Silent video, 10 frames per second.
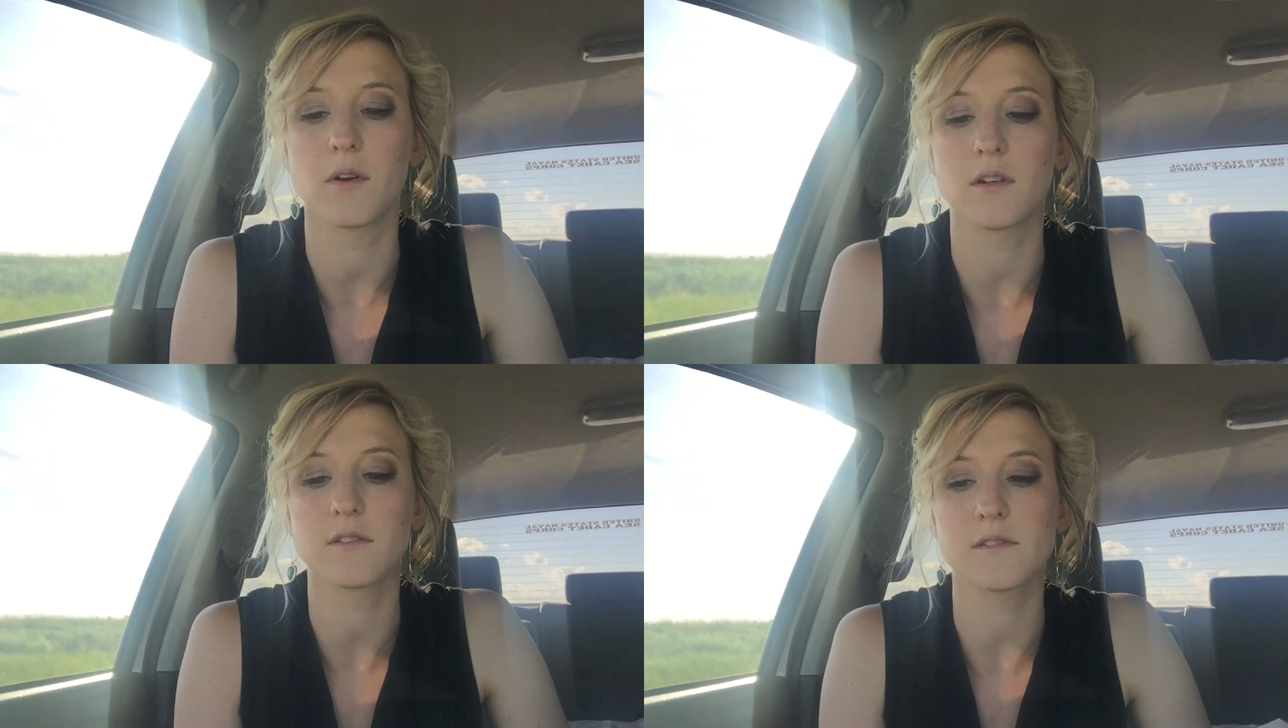
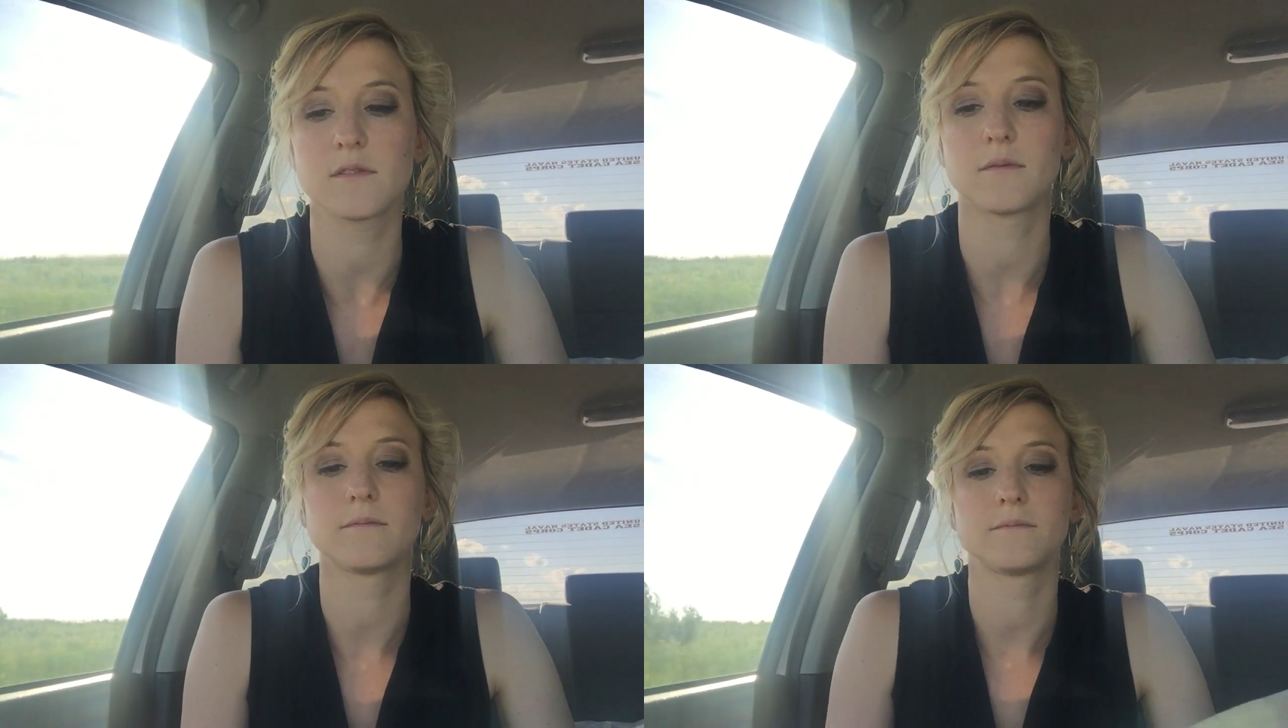was.
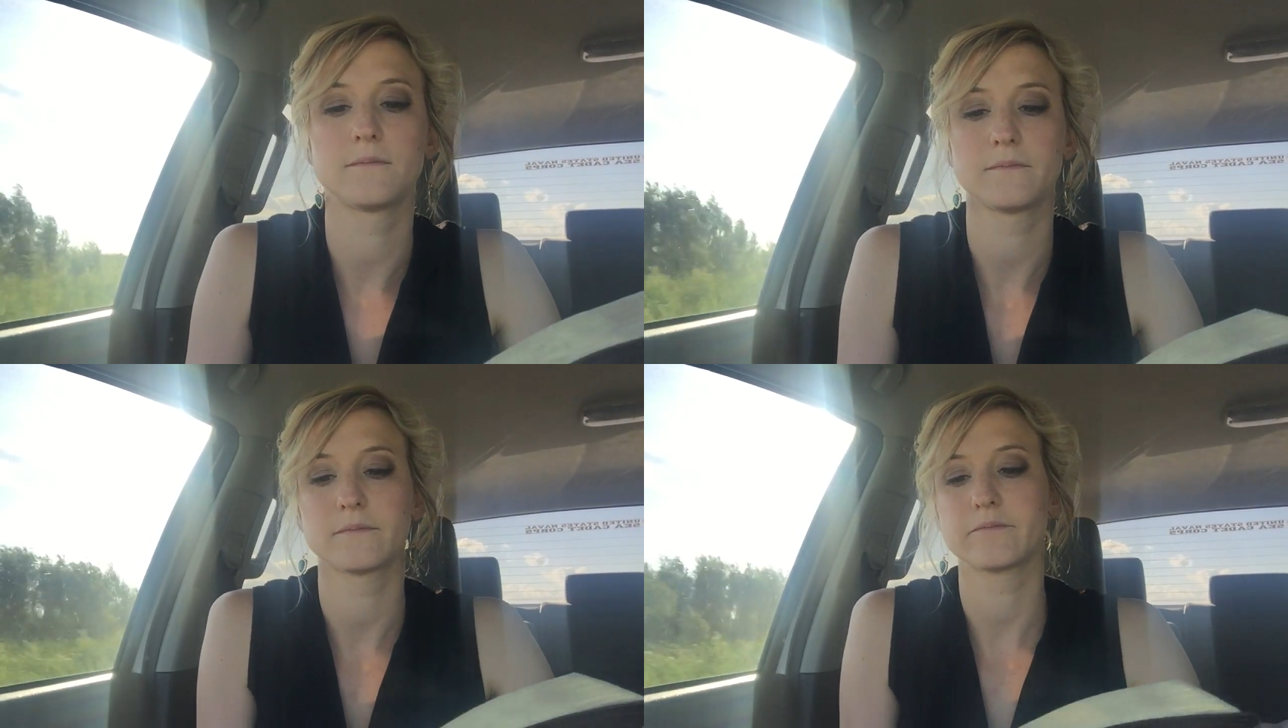
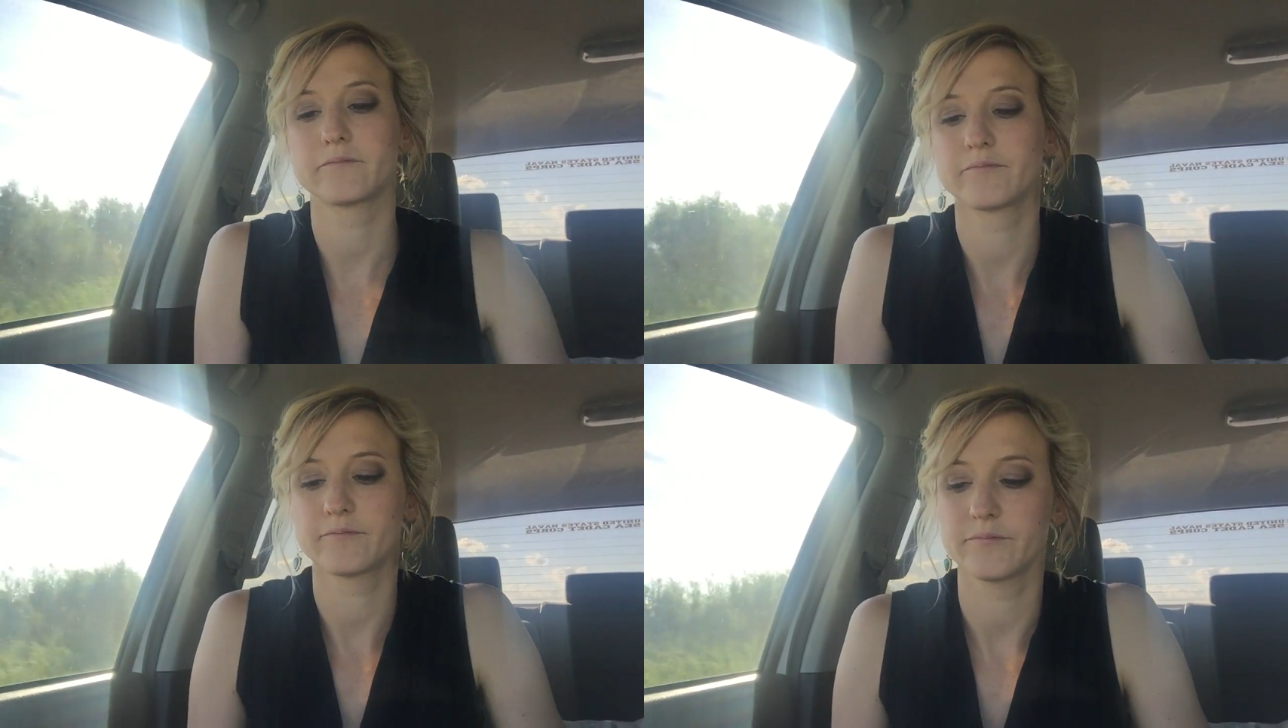
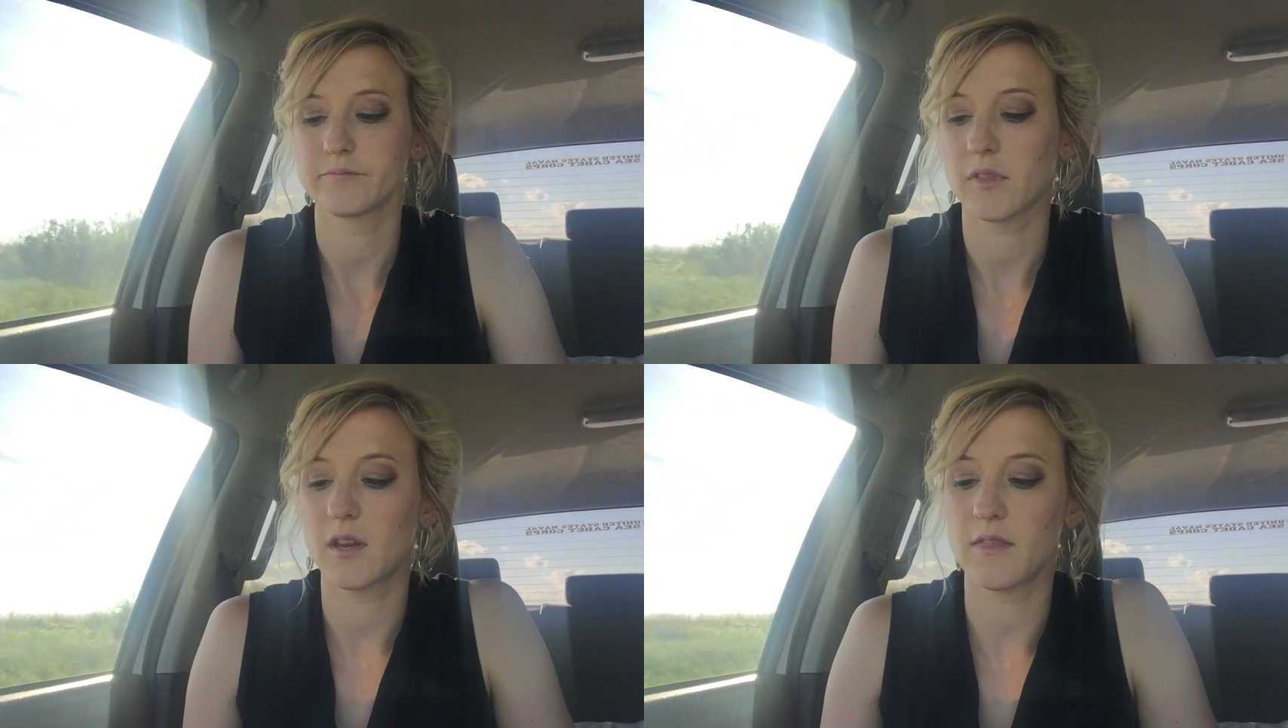
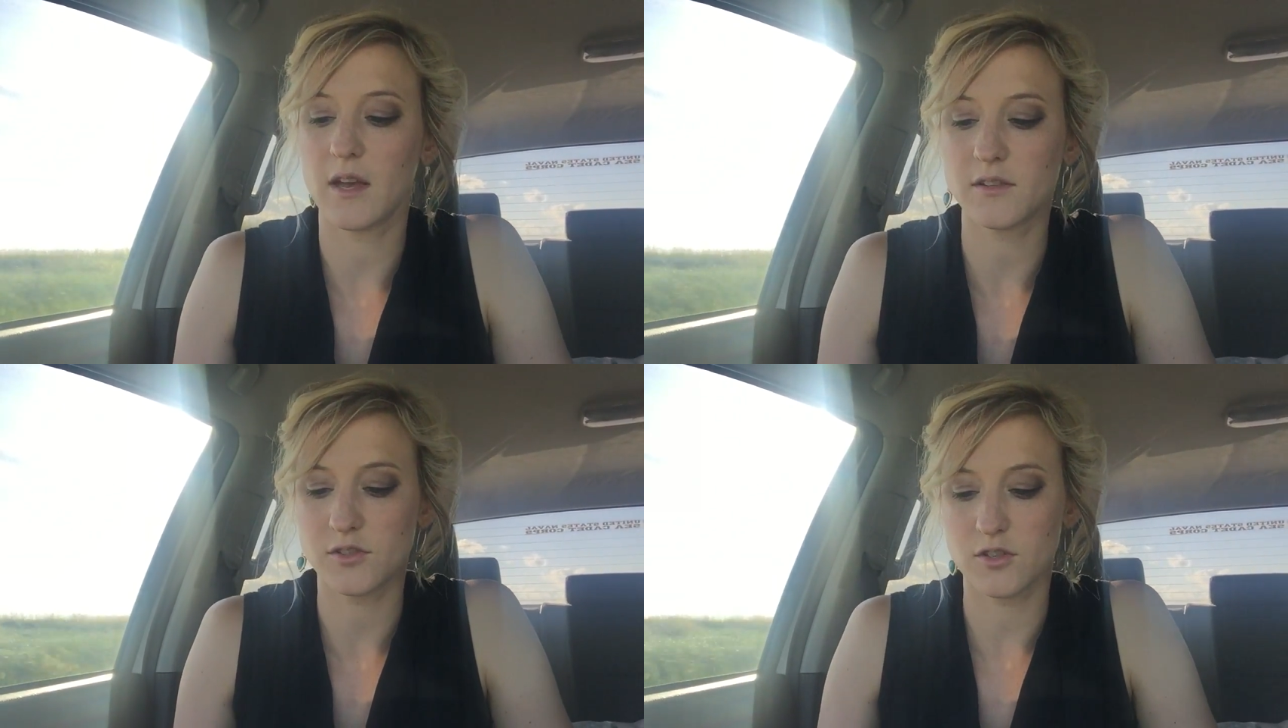And
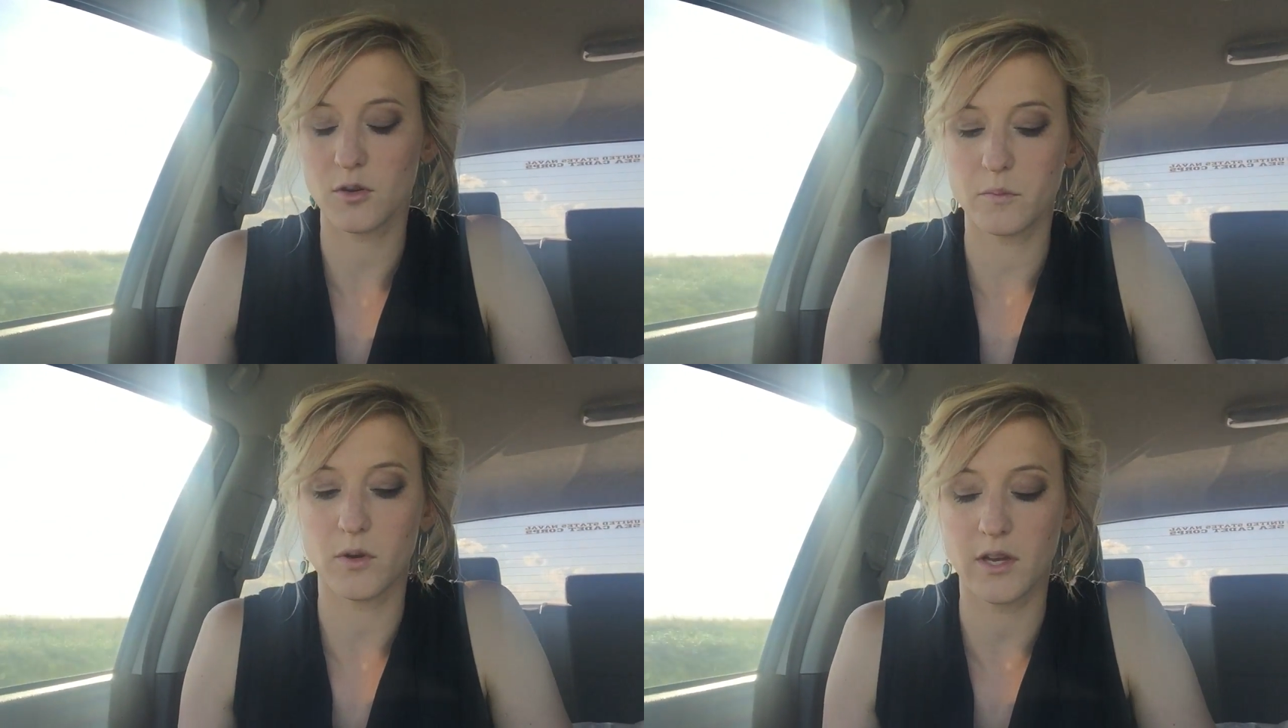that's
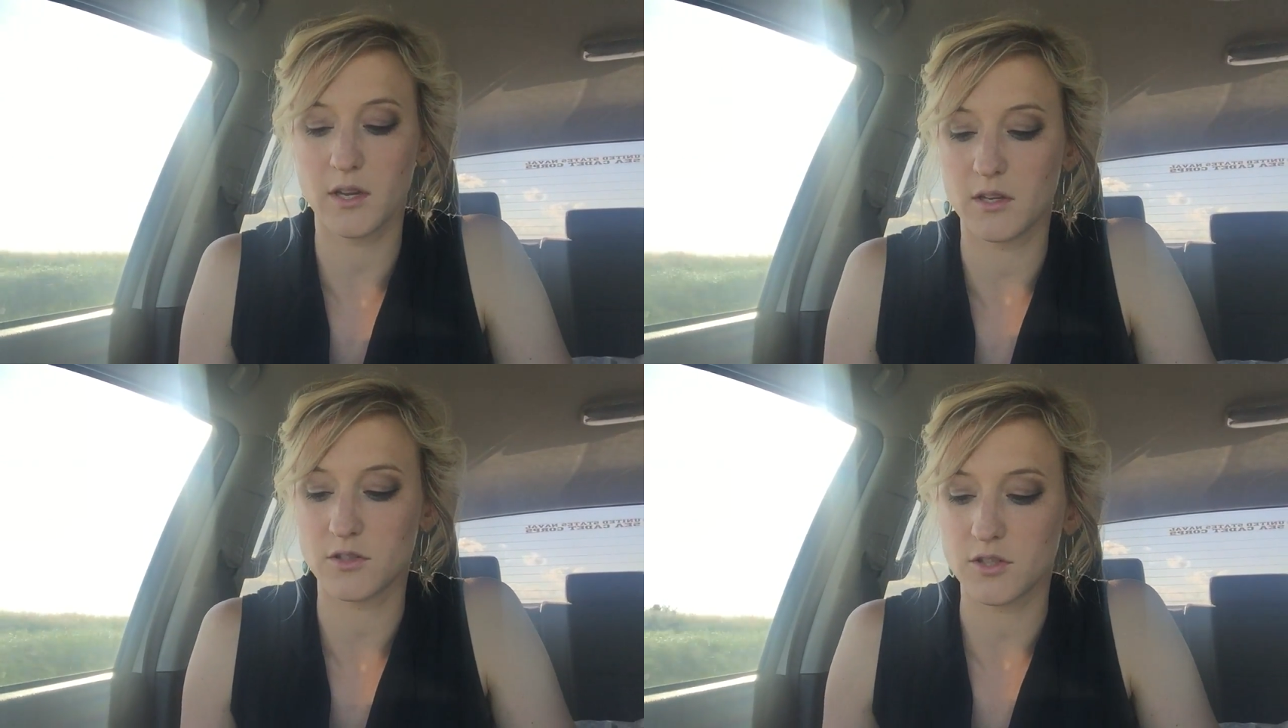Job
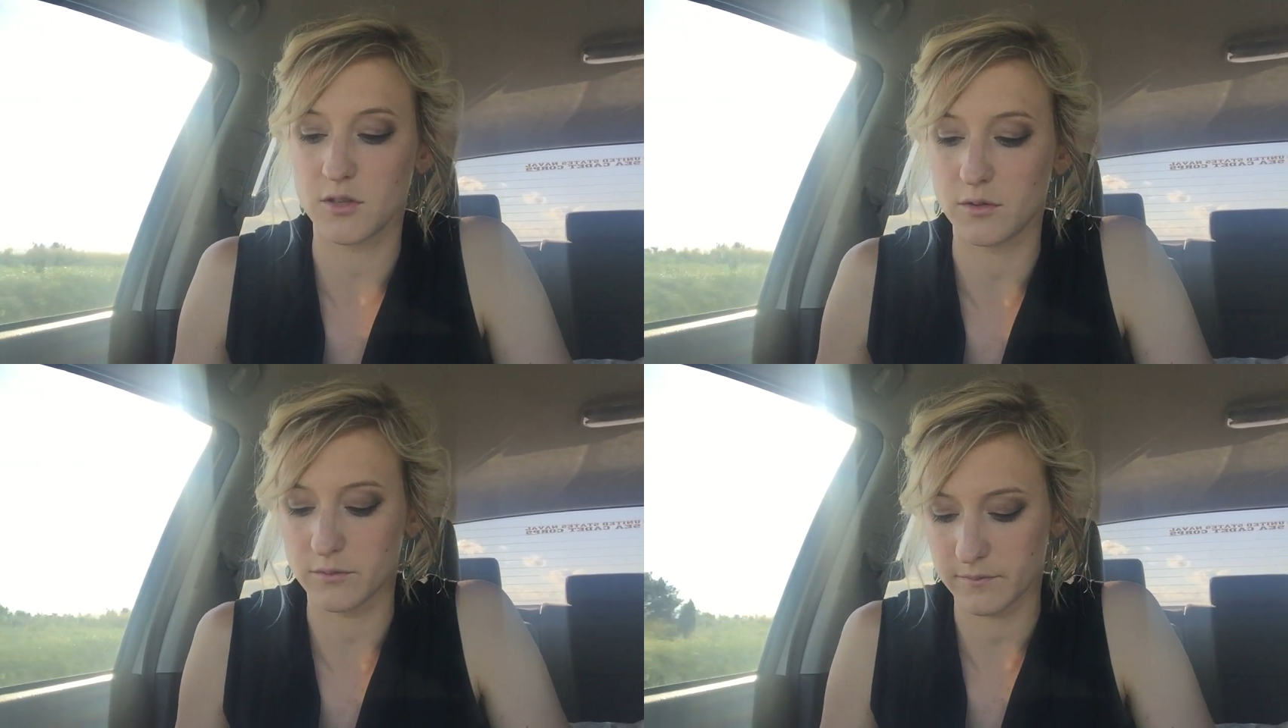1 and 2.